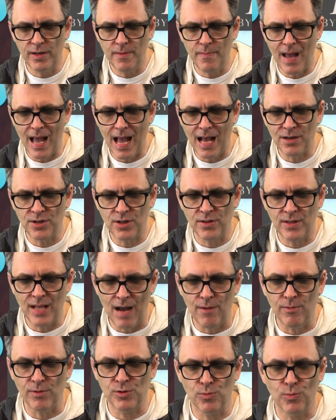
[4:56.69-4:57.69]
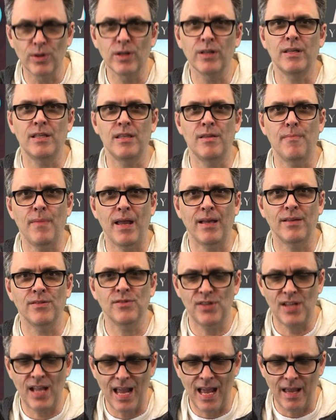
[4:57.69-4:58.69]
imagine that was really the
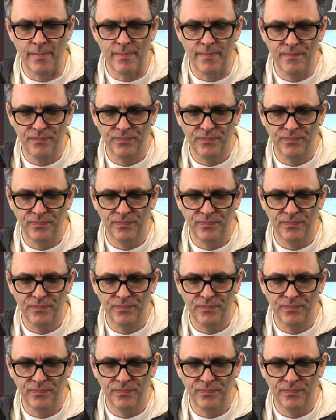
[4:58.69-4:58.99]
man's name.